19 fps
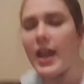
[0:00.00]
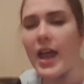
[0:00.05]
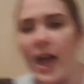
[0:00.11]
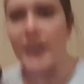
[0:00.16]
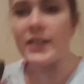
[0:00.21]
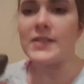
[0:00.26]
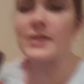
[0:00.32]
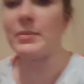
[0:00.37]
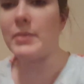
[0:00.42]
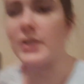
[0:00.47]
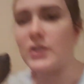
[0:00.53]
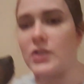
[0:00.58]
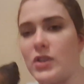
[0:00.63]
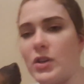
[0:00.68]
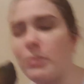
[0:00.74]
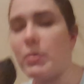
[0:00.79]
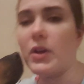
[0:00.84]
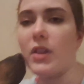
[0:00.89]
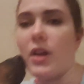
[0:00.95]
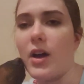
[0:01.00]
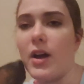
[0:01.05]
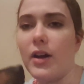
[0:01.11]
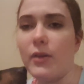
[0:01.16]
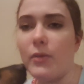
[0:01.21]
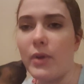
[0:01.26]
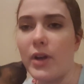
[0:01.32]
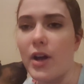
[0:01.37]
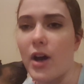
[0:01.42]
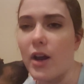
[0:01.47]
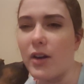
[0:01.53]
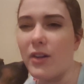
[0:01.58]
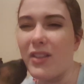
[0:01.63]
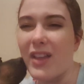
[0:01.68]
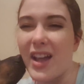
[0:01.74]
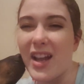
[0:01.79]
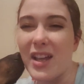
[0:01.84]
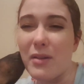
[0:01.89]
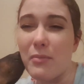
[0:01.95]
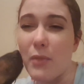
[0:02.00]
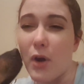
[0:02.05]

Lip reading: It hasn't been super long. We got her like in